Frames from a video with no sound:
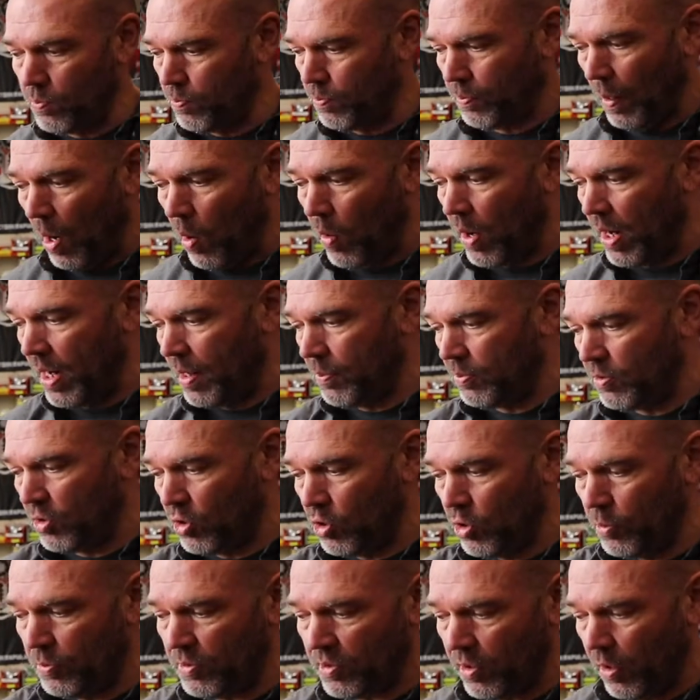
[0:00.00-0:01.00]
power amp
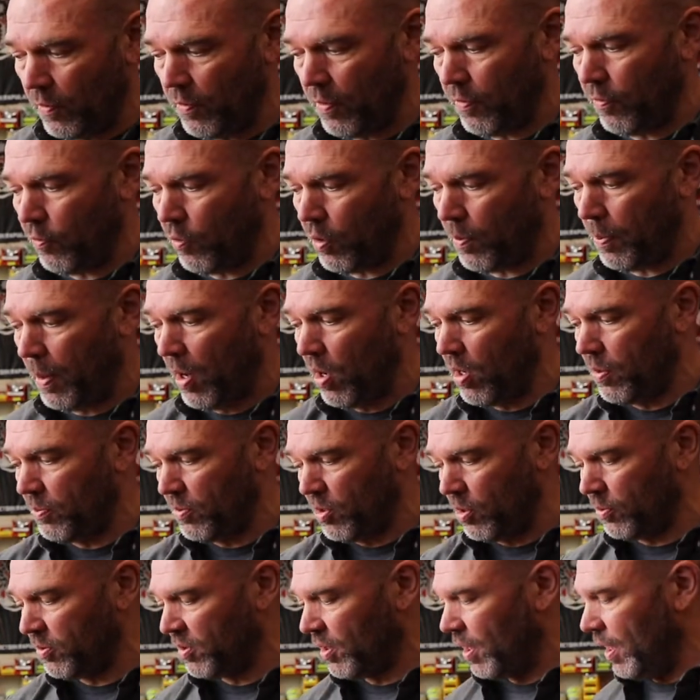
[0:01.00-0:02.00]
tubes, of the 4 power amp
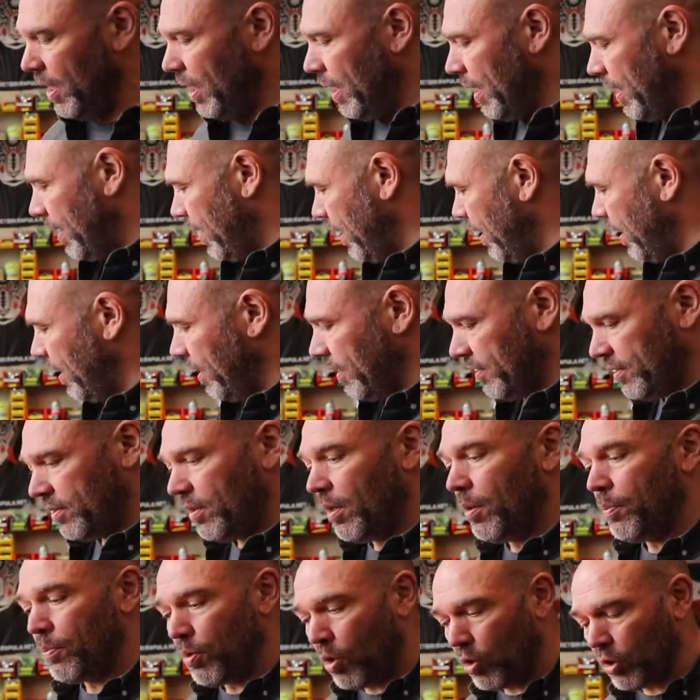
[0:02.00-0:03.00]
tubes, is
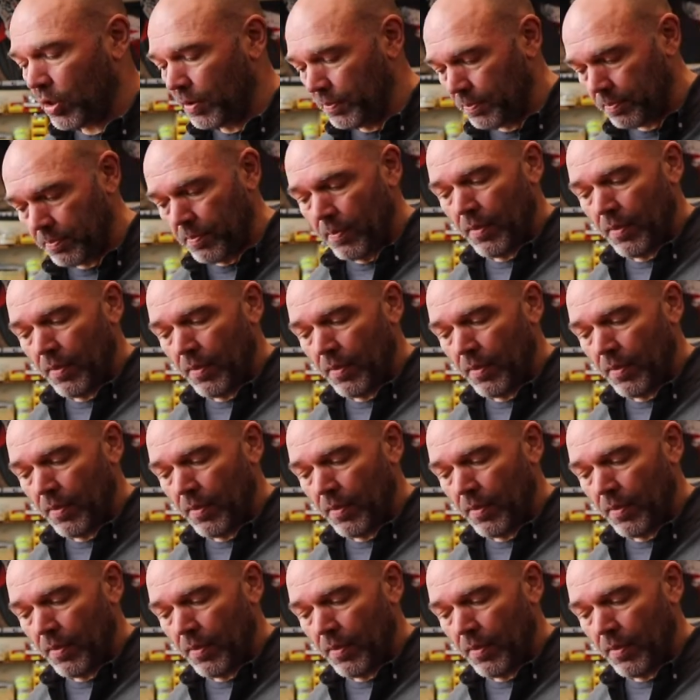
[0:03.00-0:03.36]
broken.